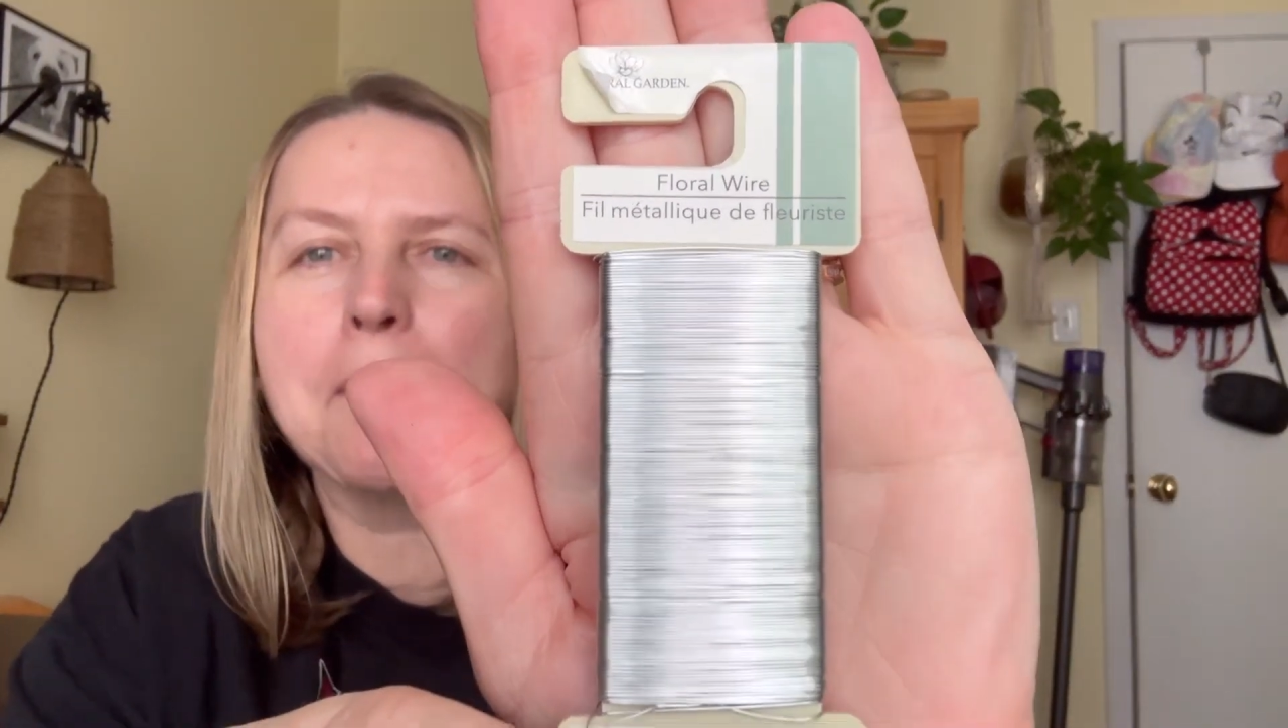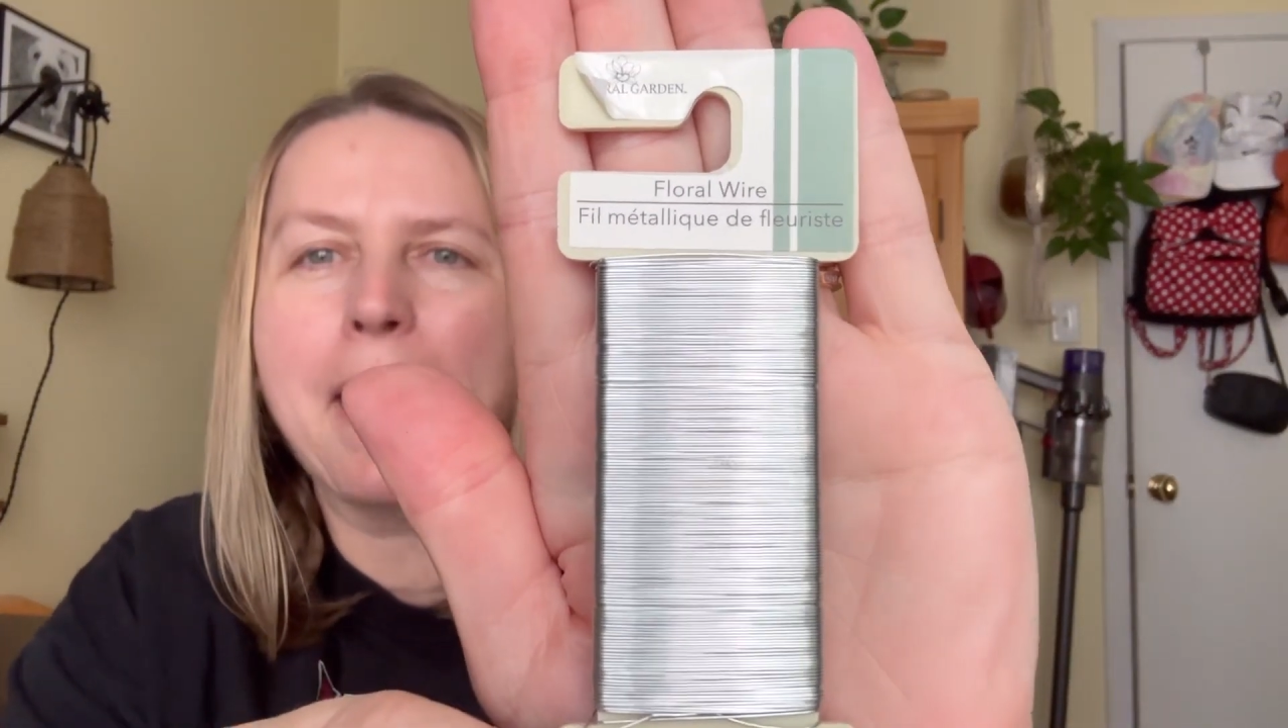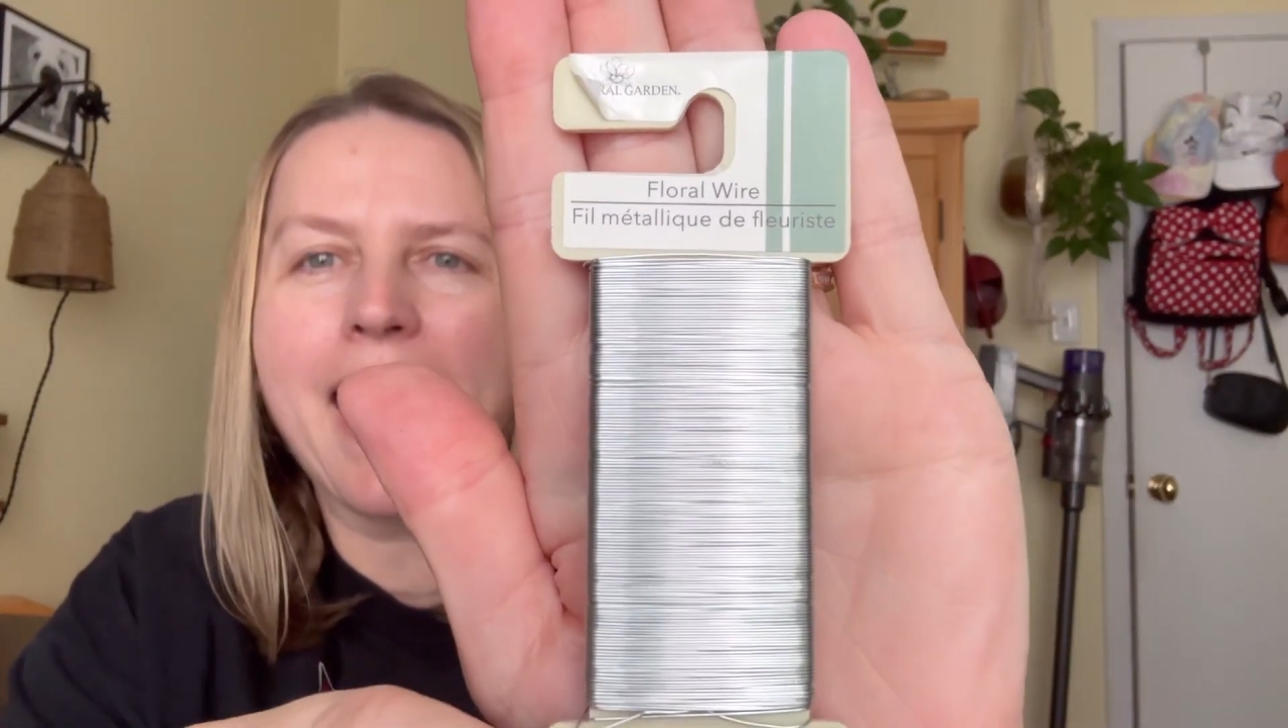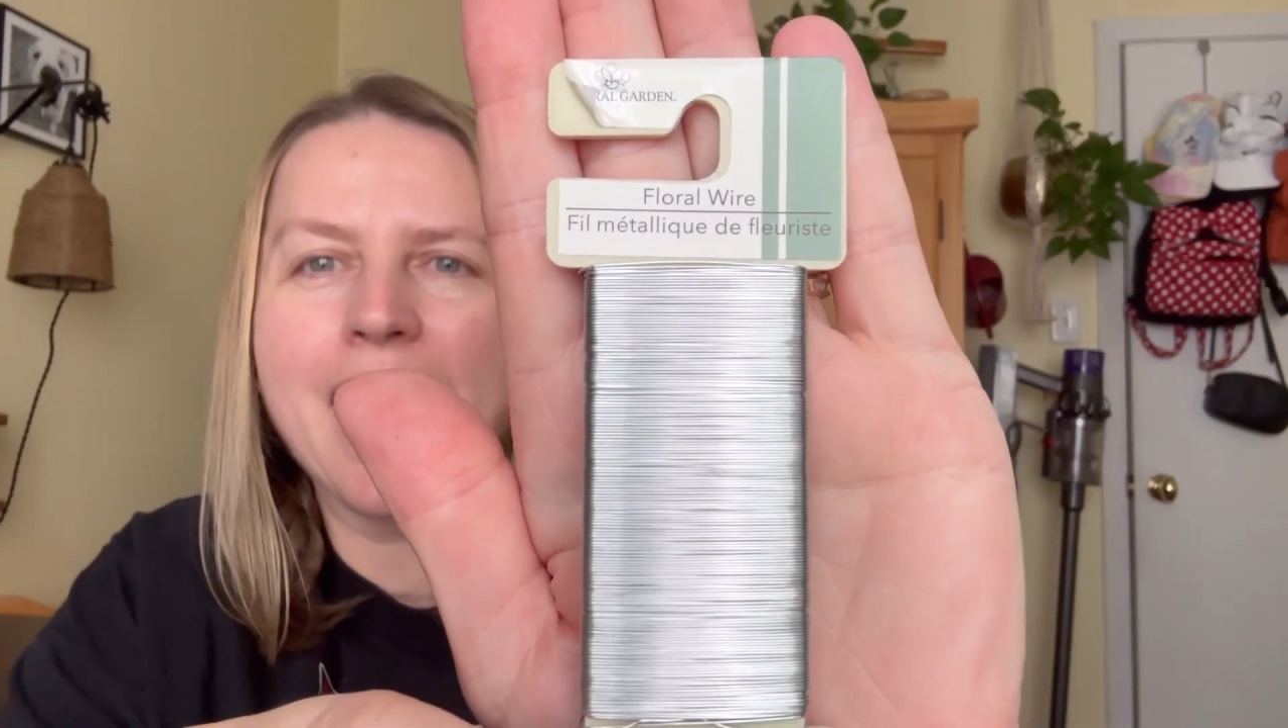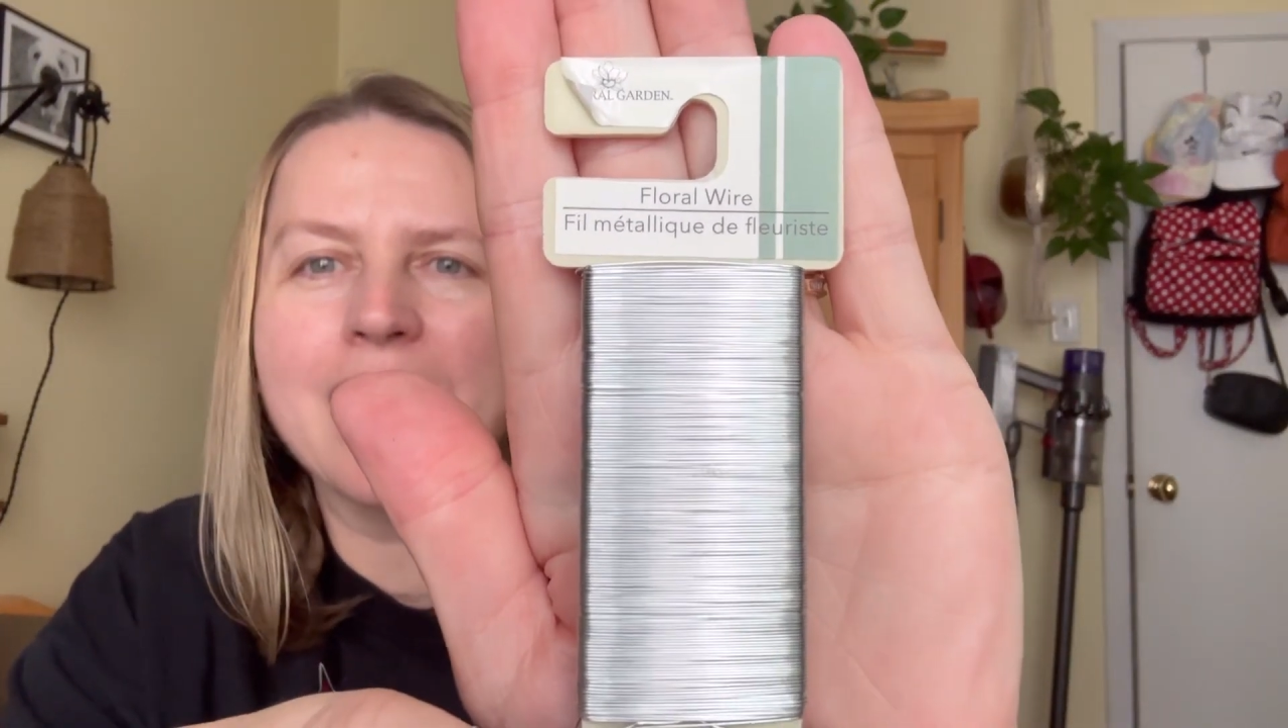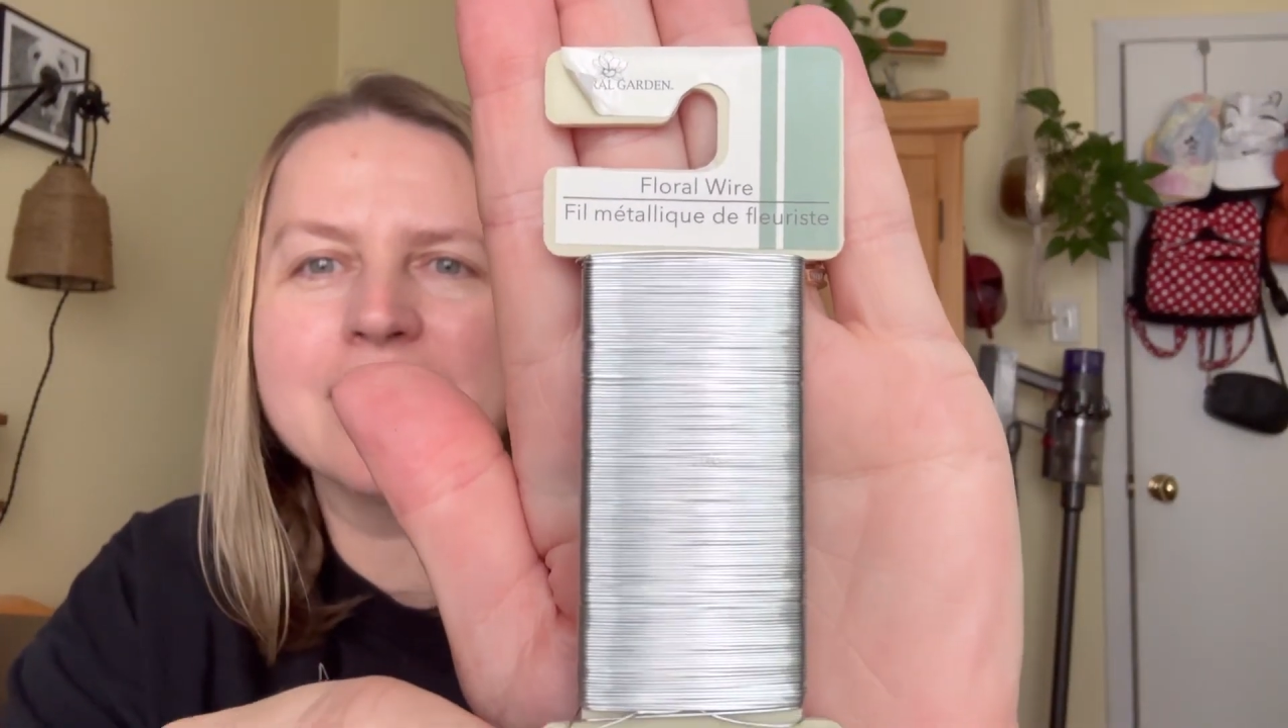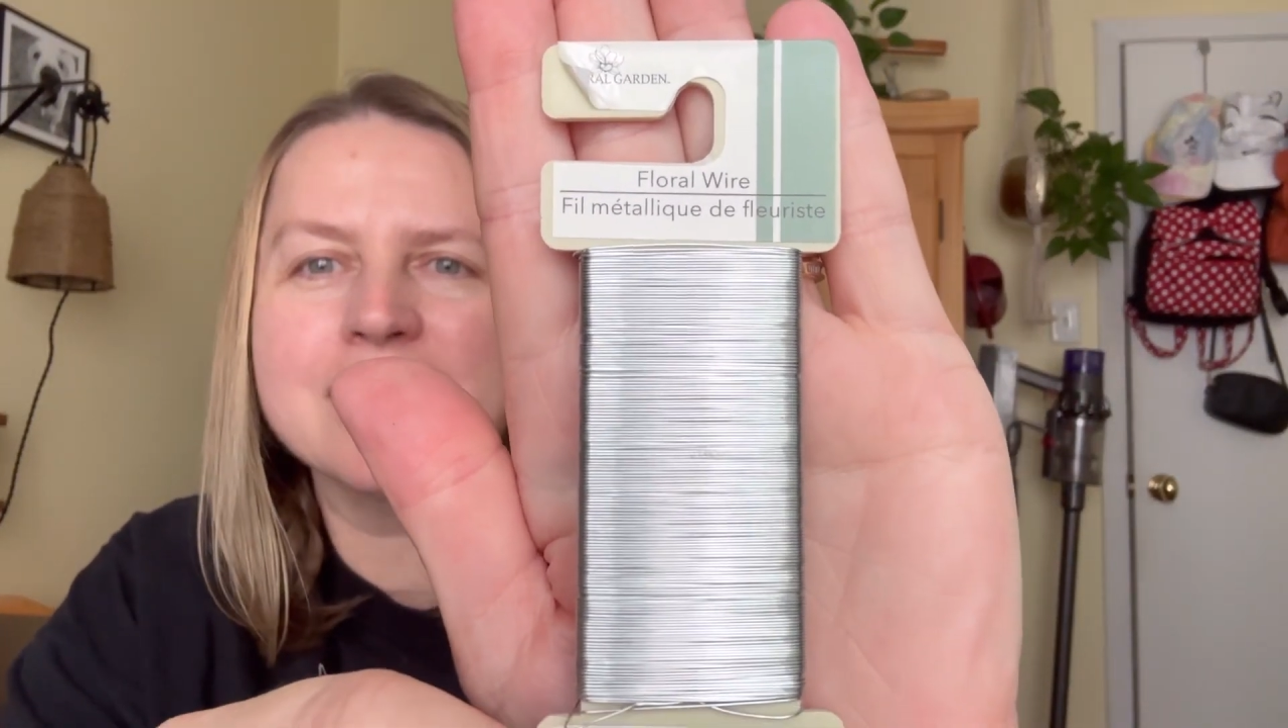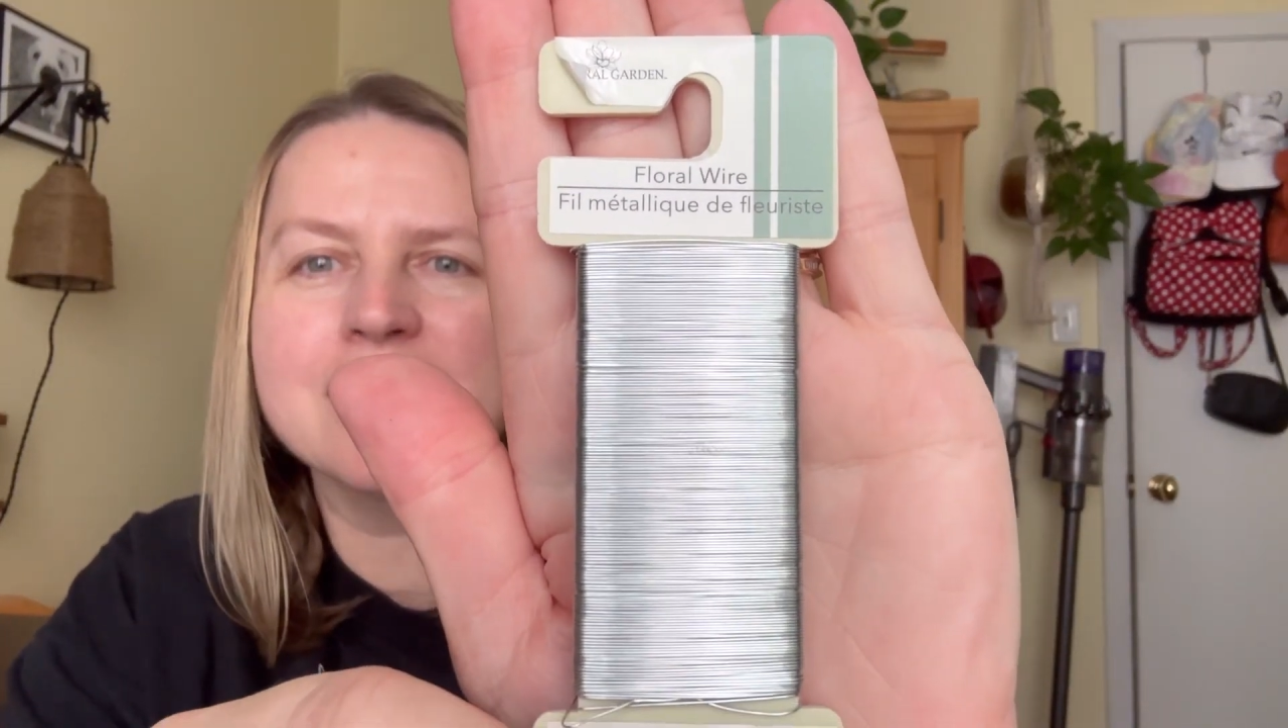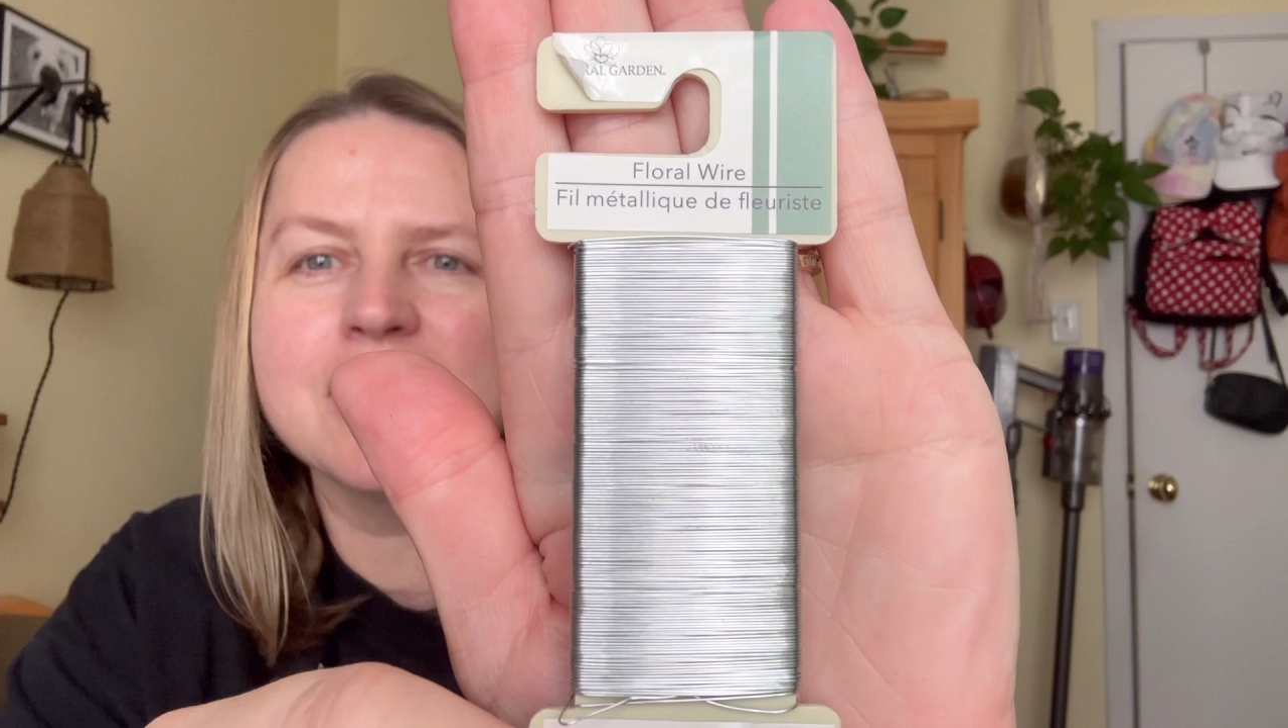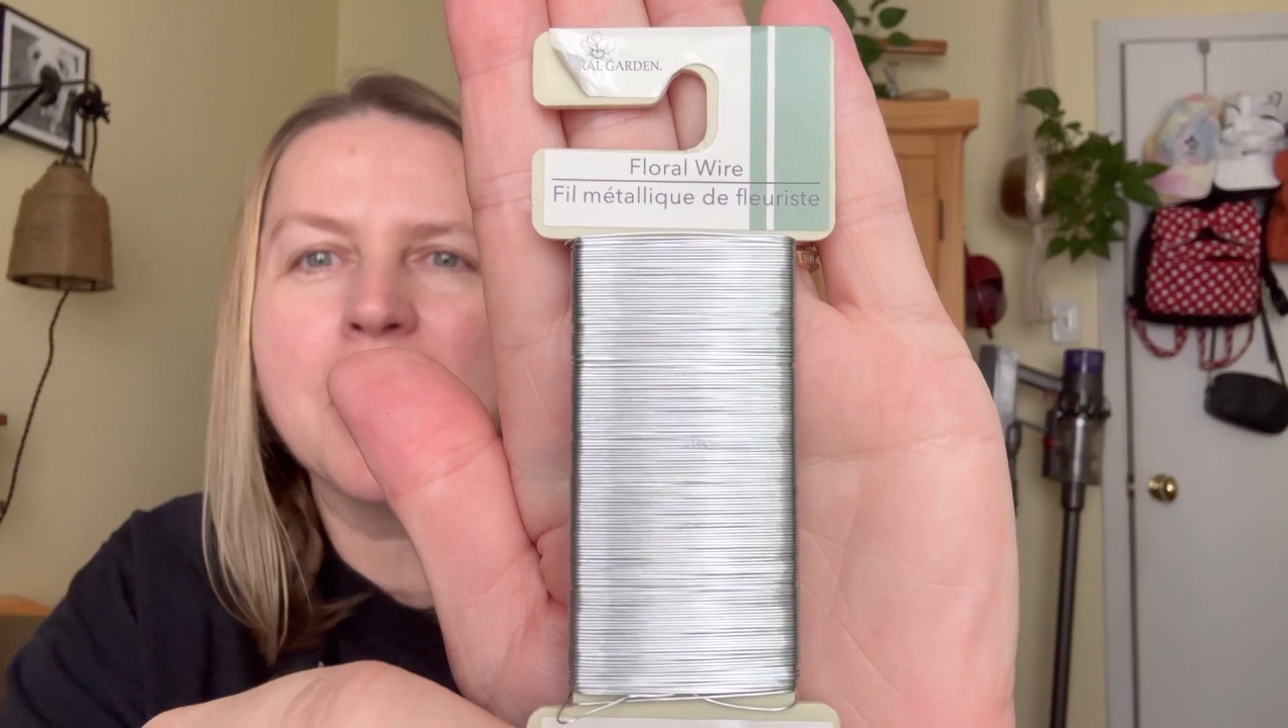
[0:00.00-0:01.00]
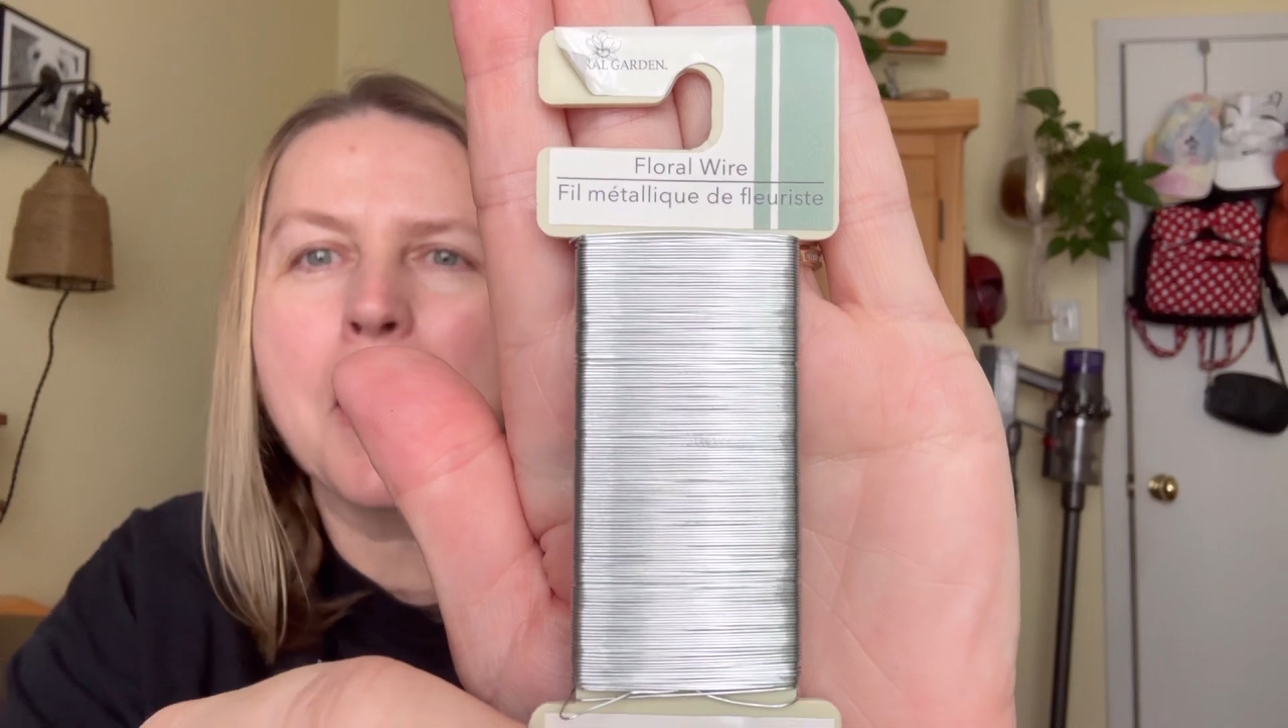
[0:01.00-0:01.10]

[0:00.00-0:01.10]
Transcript: past,